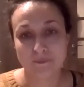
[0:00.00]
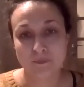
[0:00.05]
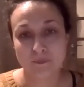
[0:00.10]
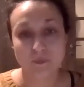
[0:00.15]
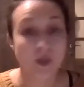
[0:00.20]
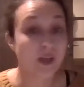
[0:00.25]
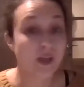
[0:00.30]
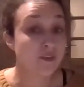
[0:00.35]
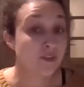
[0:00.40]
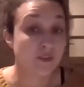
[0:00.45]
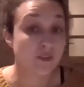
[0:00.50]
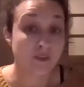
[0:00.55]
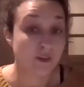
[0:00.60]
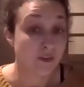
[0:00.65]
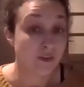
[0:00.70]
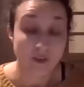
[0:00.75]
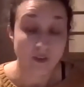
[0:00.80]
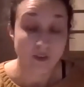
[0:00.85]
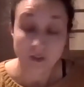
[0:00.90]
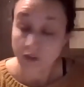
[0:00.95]
as it,
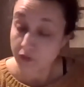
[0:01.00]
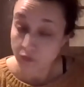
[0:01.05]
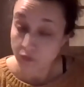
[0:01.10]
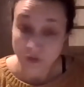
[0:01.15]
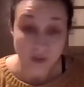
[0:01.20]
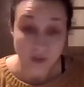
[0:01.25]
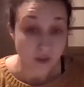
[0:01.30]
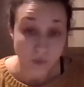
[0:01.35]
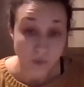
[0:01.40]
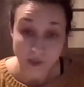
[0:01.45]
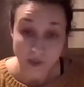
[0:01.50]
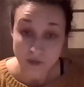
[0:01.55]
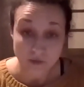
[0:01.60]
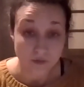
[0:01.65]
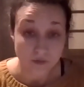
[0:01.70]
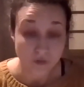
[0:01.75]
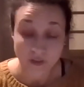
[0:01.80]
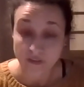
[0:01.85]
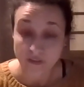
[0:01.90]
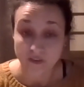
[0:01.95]
it is really quite
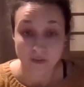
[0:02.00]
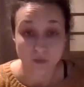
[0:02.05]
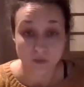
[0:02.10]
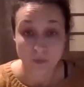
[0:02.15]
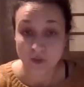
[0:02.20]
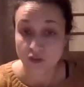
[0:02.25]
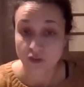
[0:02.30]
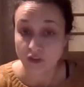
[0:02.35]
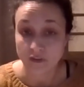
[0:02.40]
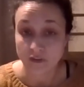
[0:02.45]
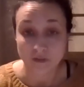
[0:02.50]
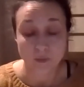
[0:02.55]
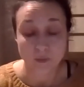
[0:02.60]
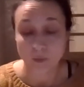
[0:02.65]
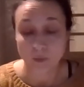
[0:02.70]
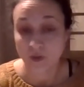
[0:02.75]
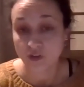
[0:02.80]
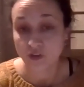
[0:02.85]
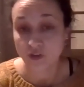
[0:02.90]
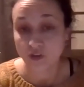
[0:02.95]
recent. We just
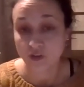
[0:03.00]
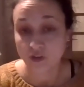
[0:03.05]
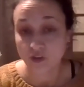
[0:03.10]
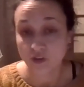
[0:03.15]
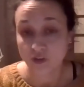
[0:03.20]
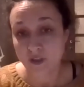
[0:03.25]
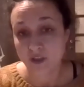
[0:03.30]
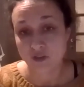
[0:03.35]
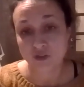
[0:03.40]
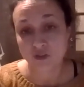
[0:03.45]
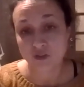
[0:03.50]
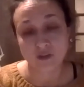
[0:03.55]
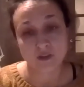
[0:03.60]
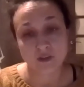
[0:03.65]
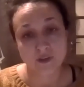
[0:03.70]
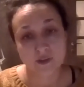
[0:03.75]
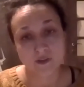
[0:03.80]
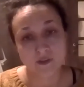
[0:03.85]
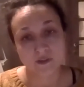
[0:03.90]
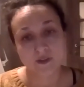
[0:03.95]
we just finished
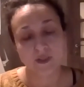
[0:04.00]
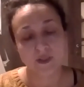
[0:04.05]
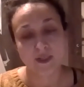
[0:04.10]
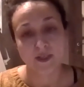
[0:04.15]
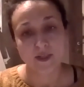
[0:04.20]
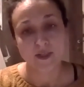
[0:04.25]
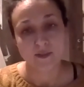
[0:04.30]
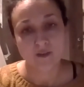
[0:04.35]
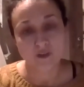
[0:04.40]
uh, this